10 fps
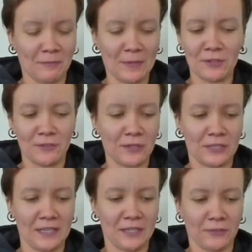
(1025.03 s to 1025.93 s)

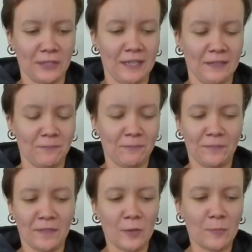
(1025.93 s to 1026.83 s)
biodiversity is really
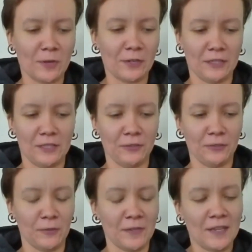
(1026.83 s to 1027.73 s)
important
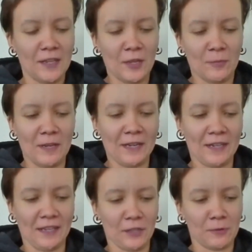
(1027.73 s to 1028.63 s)
to
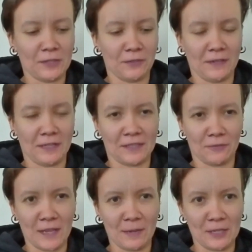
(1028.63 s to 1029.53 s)
mitigating the worst effects of
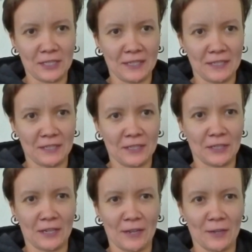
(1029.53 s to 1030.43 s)
climate change.
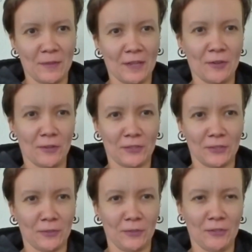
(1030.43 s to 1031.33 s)
And
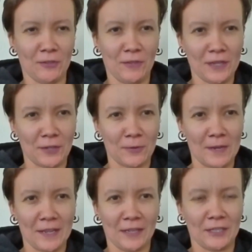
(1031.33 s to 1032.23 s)
also, you know, the other
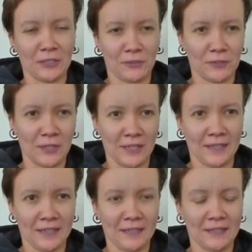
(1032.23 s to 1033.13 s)
way, like destroying
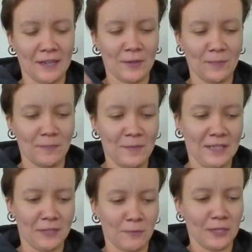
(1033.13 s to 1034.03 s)
it
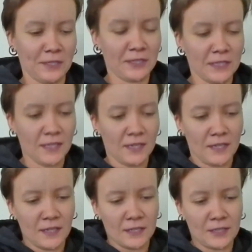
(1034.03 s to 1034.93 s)
makes it worse.
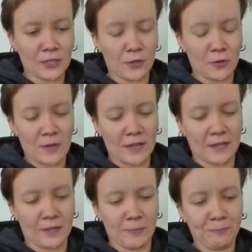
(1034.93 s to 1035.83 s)

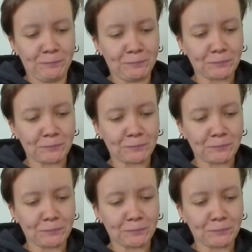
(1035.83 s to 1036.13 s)
So